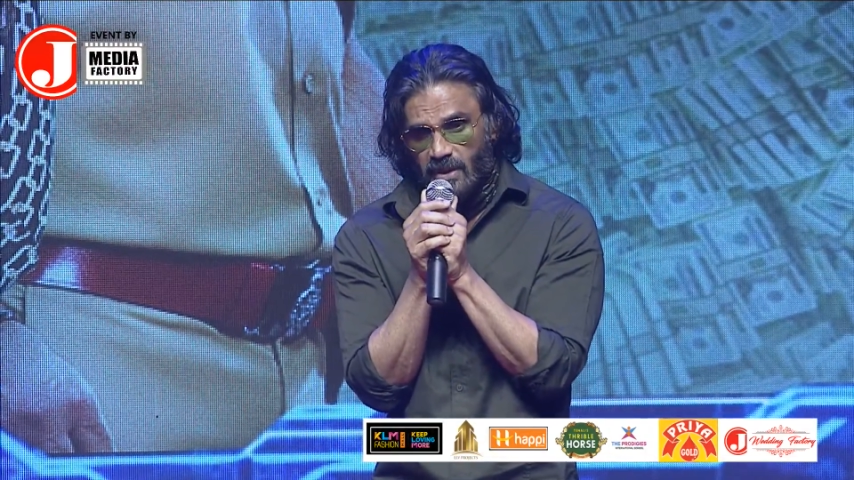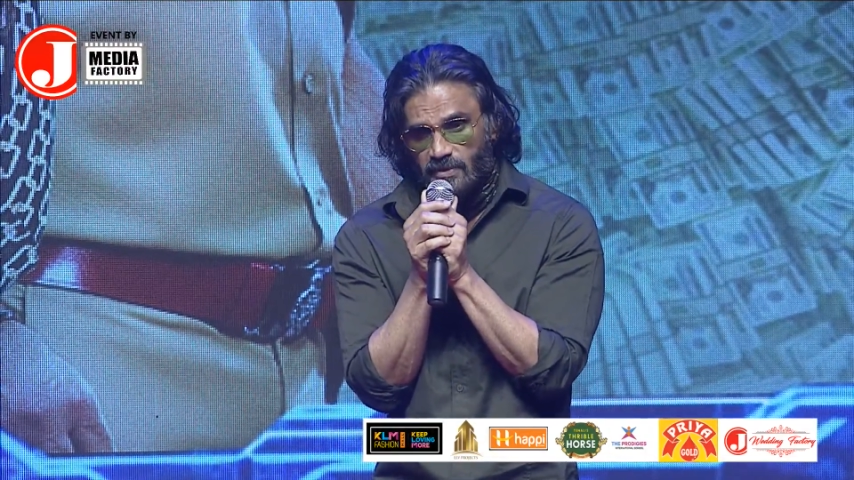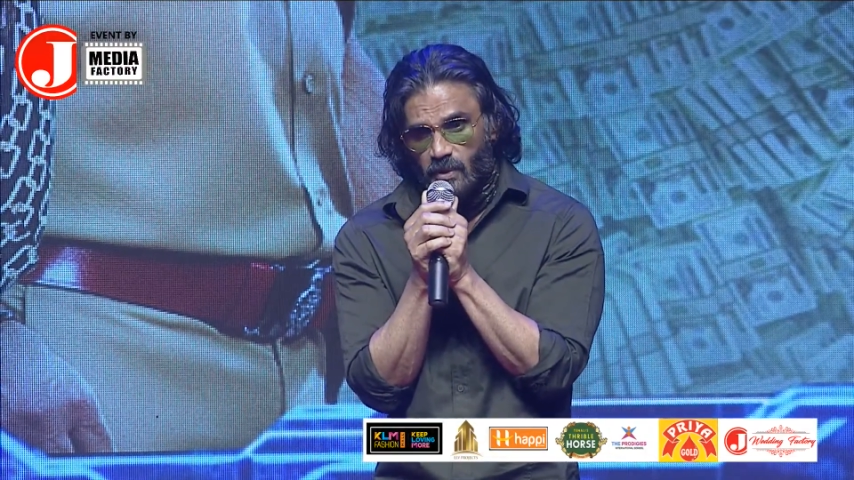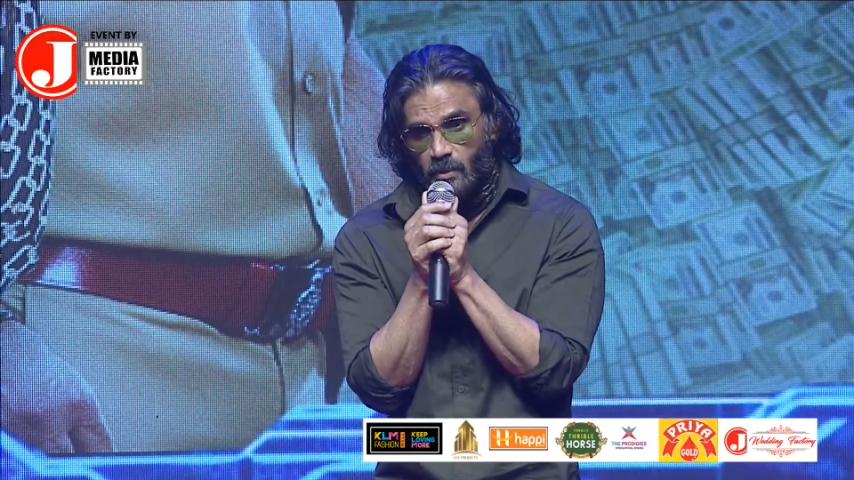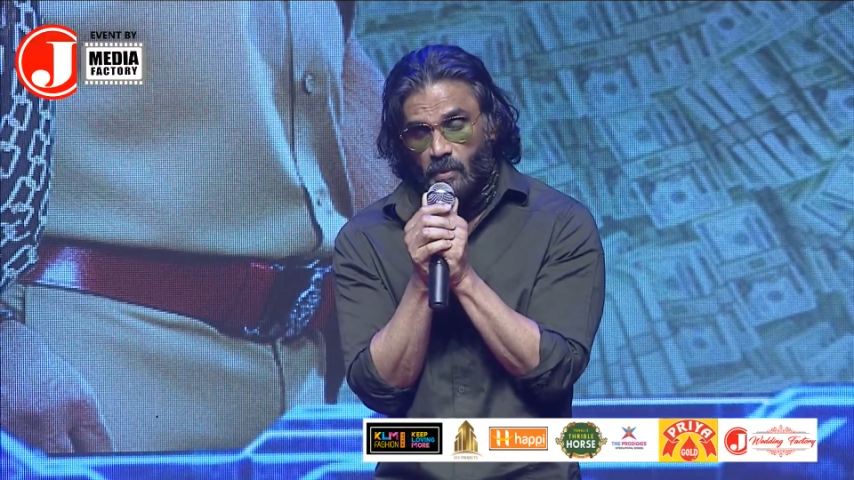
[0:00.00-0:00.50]
for
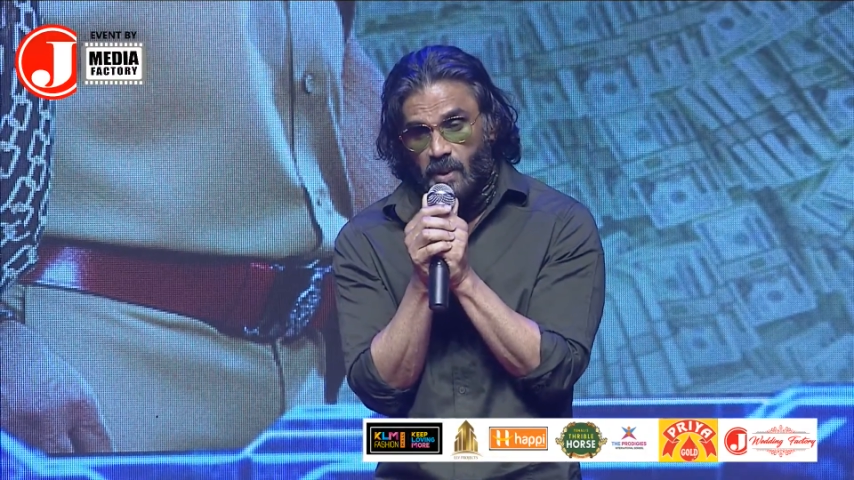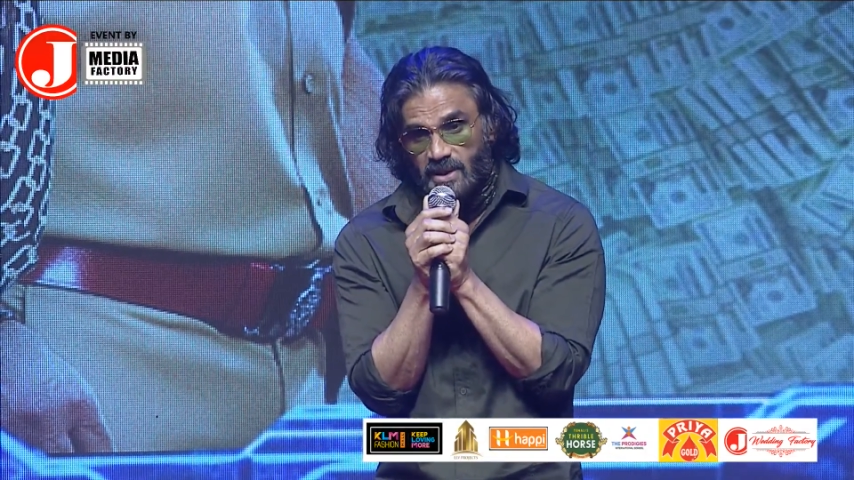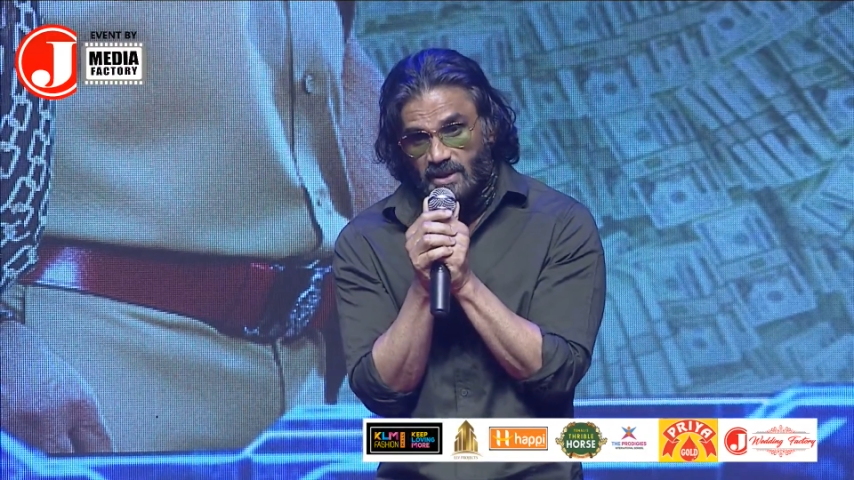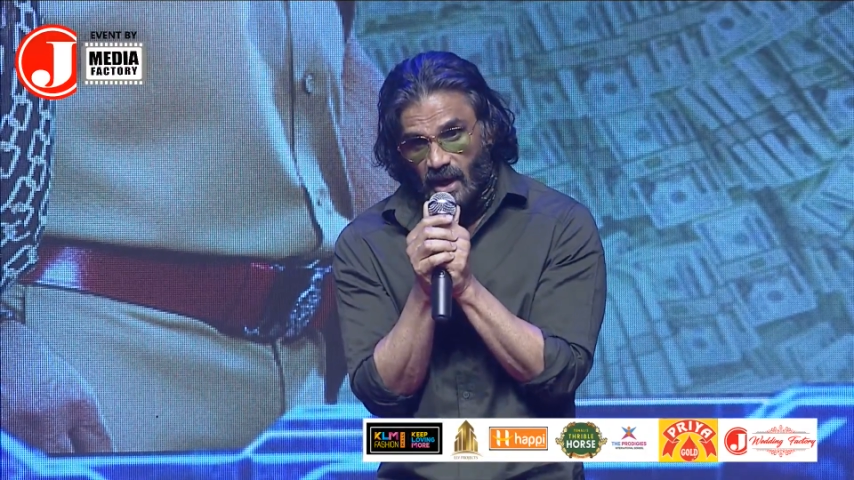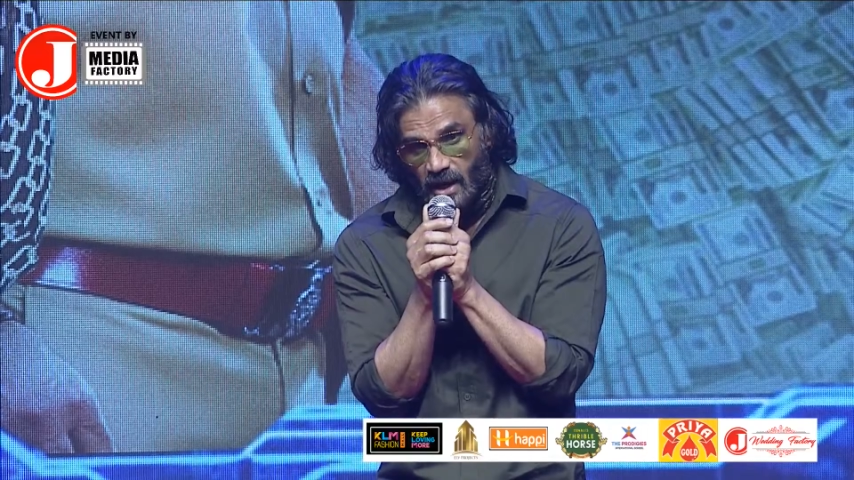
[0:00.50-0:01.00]
Mumbai
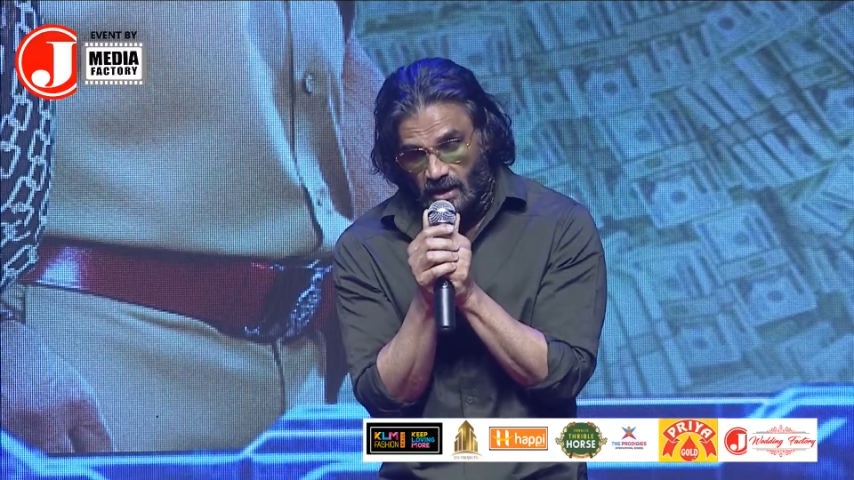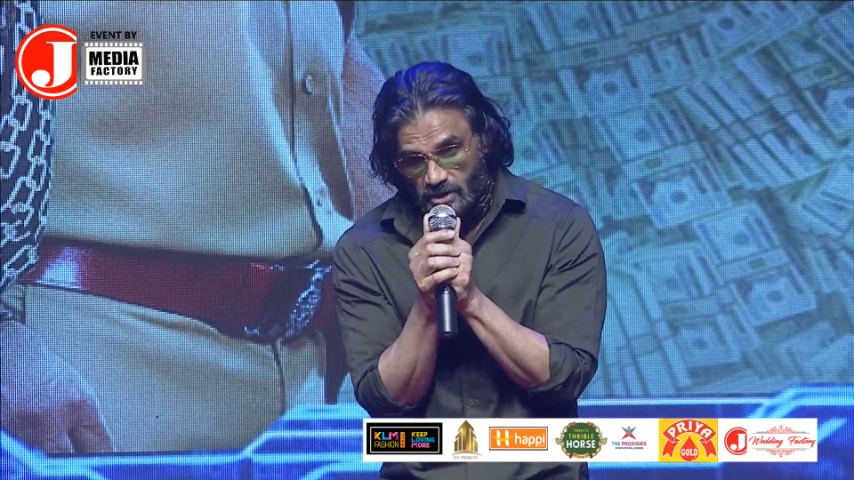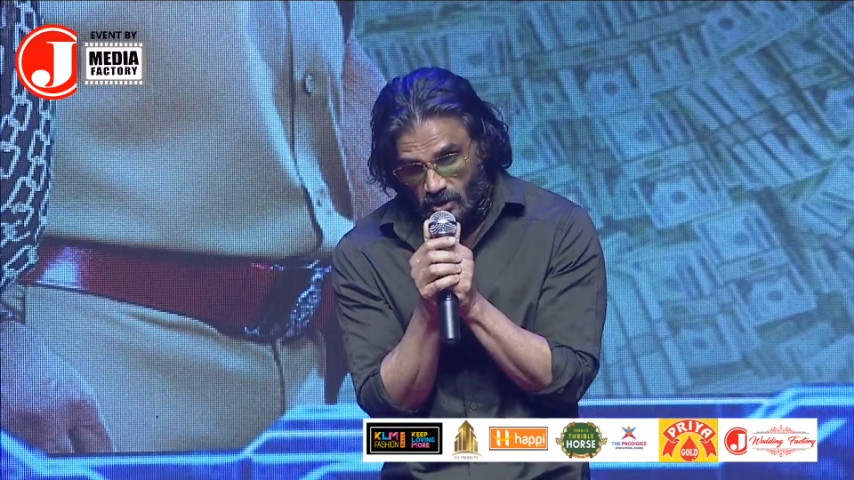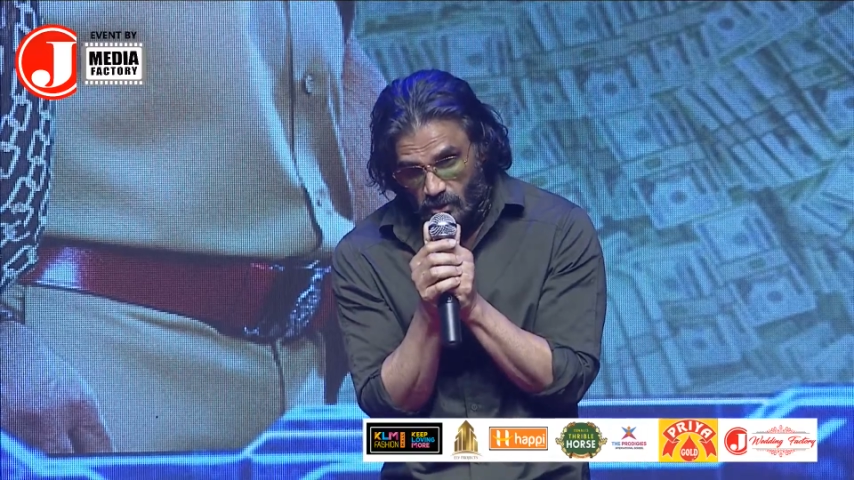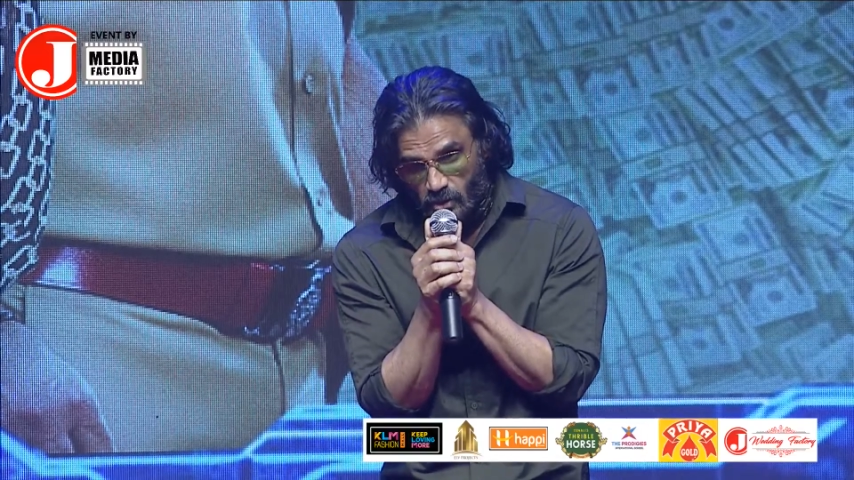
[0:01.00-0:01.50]
Saga 2.